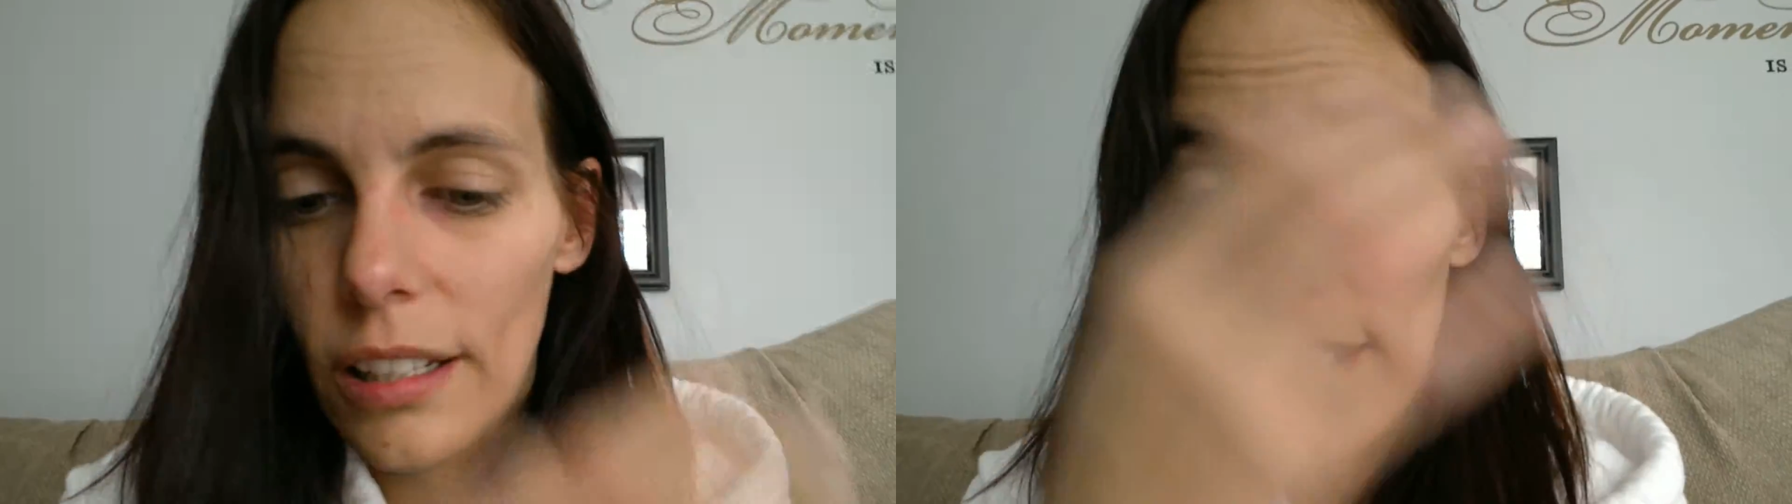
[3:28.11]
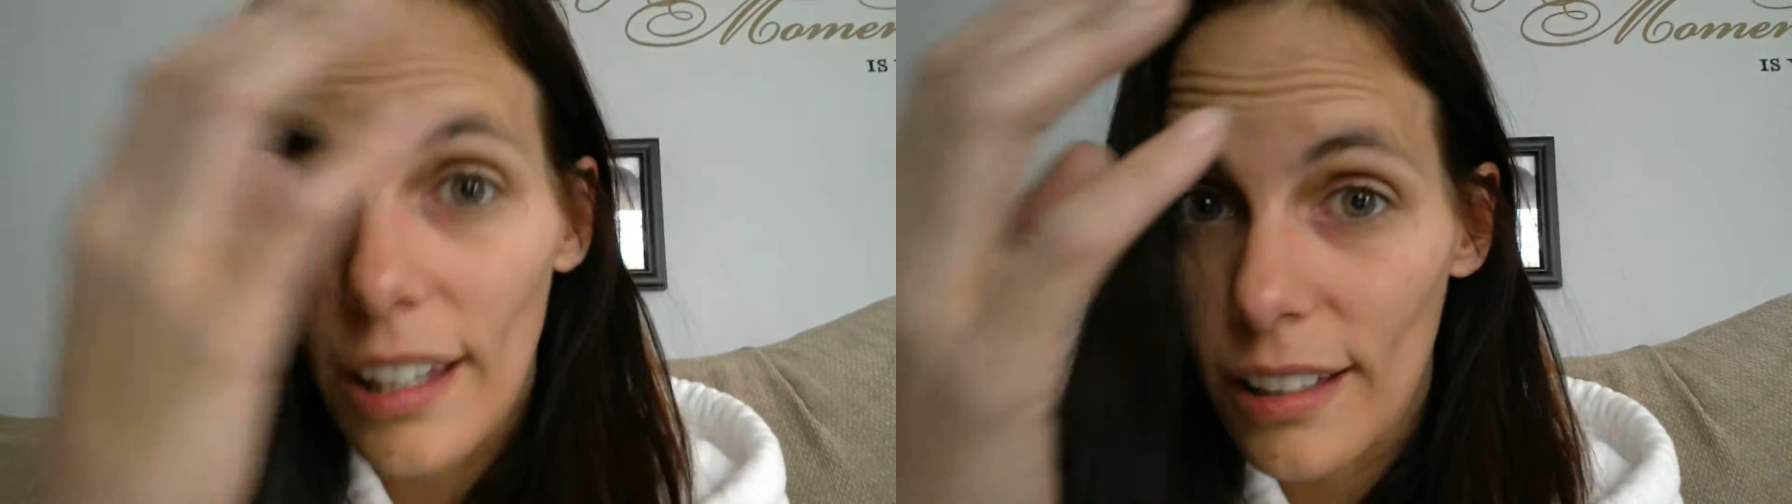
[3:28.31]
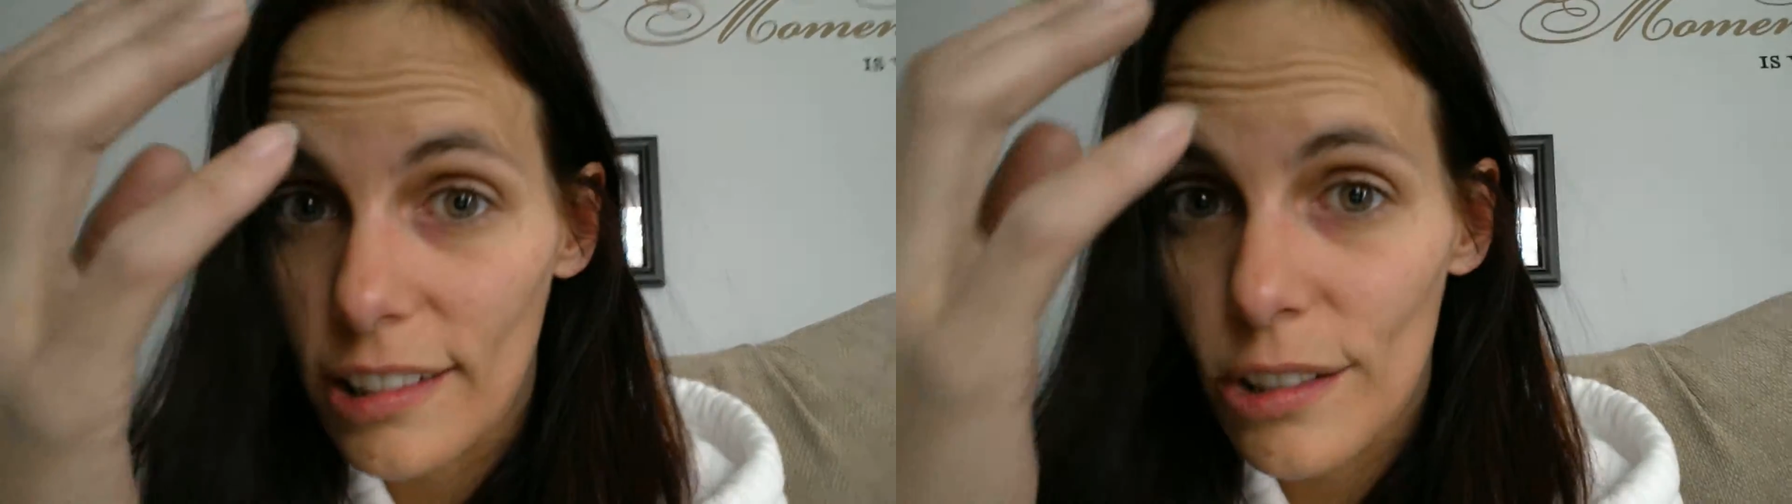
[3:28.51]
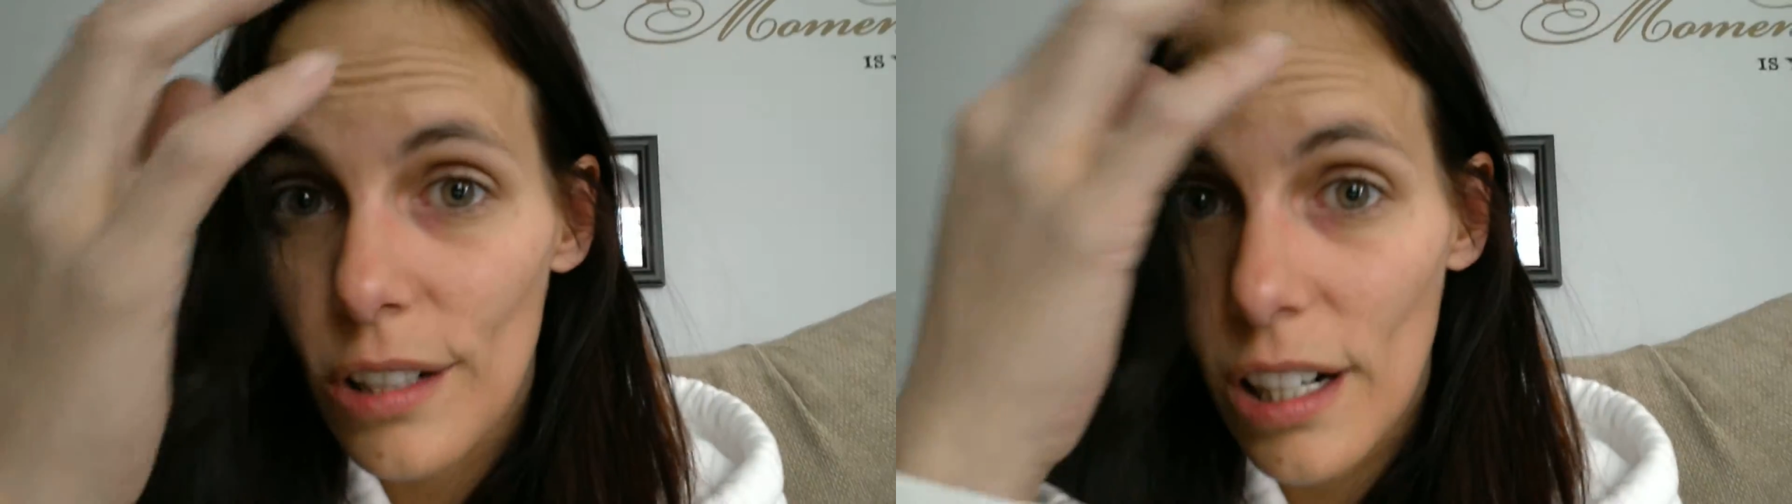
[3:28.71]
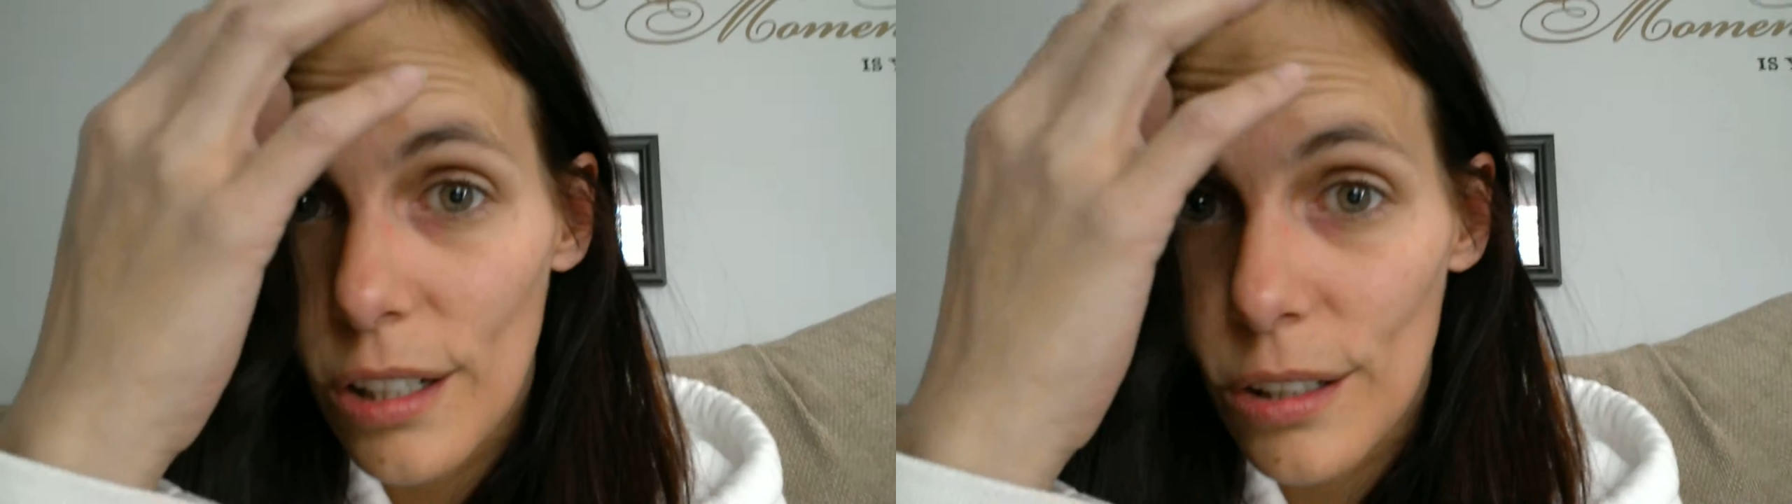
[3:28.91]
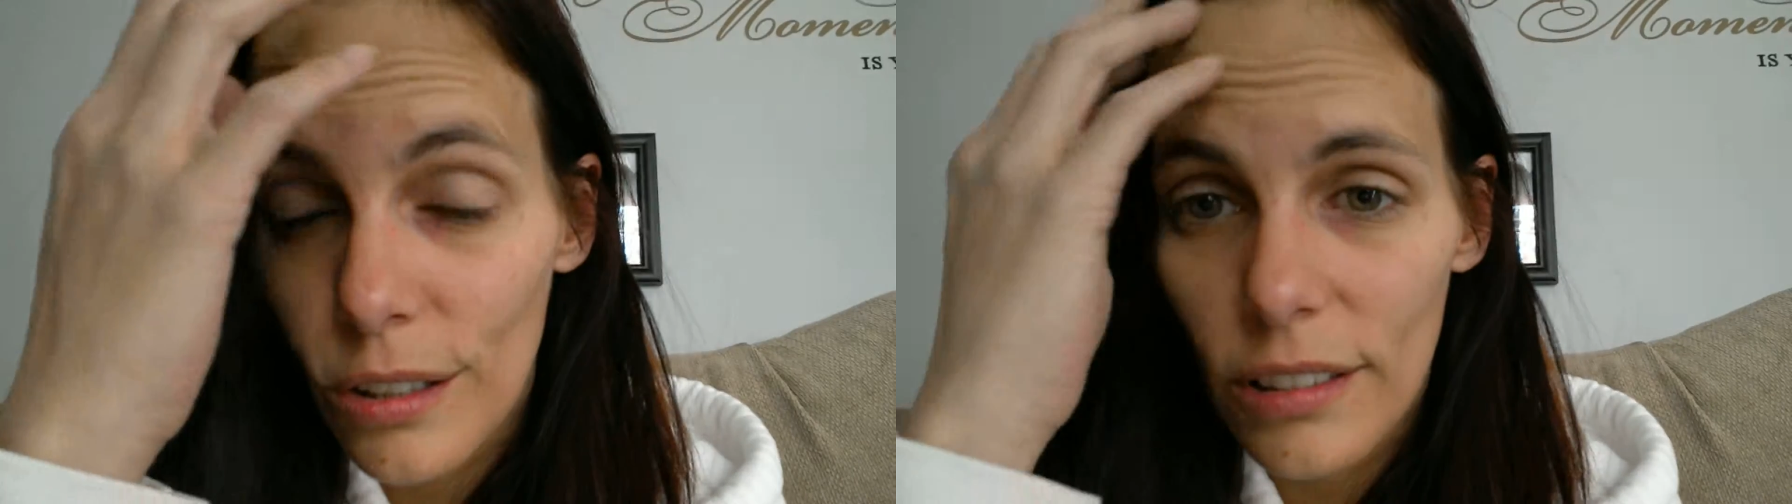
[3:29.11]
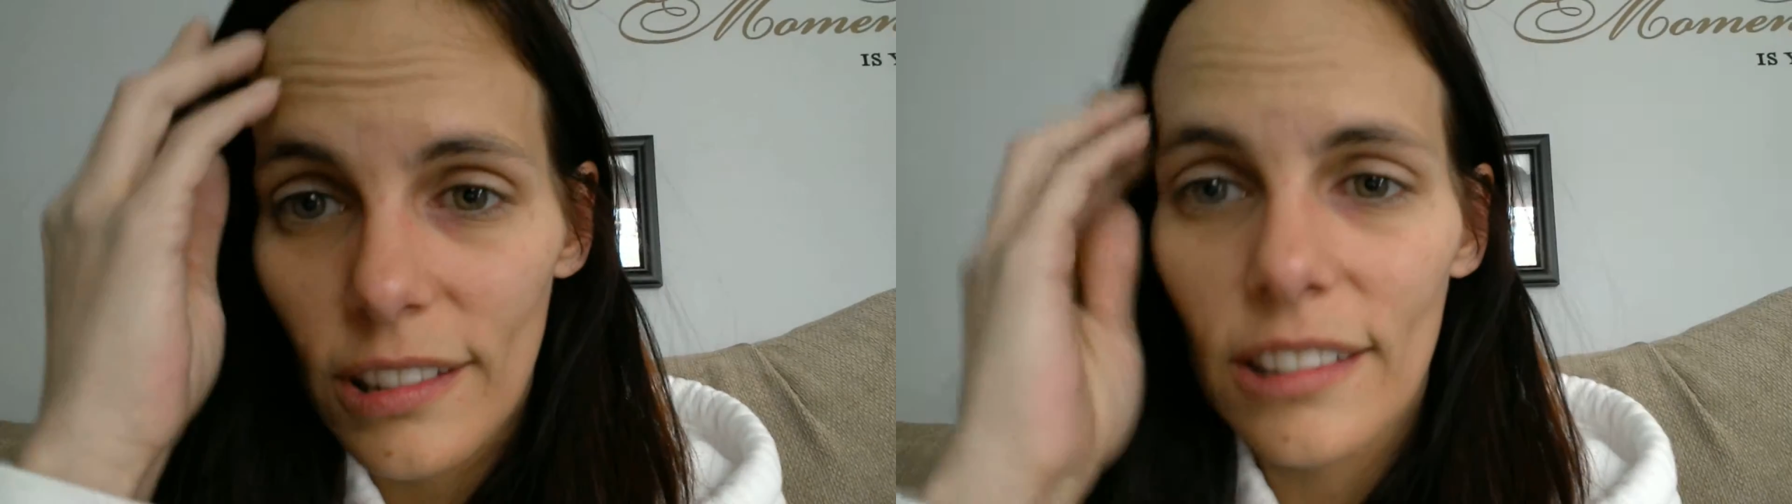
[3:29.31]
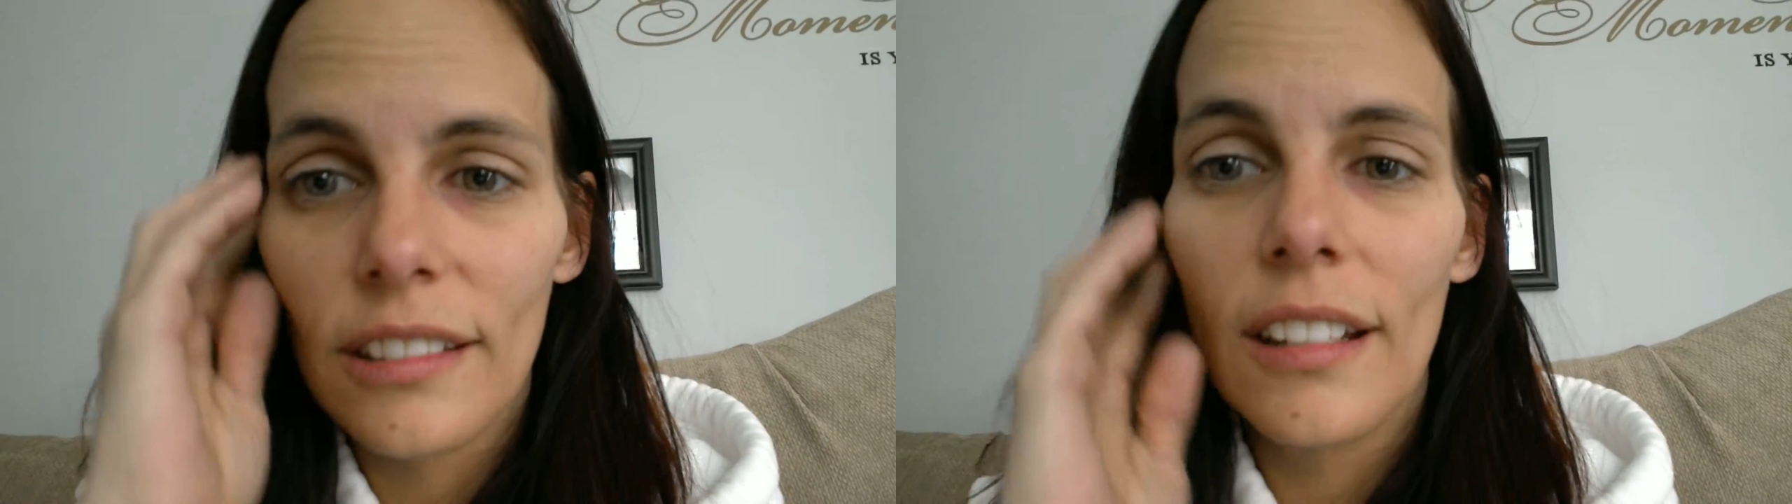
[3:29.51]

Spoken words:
Yes, your hair hurts,